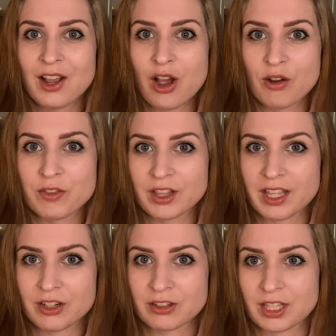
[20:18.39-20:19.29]
of the
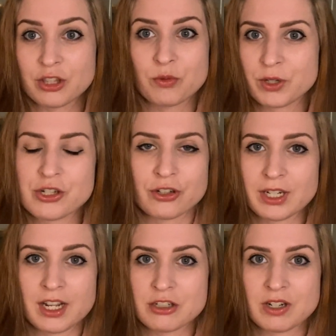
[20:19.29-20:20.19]
letter, like the return
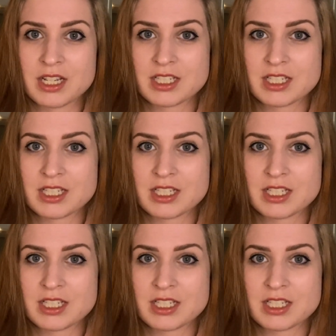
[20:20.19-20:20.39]
address.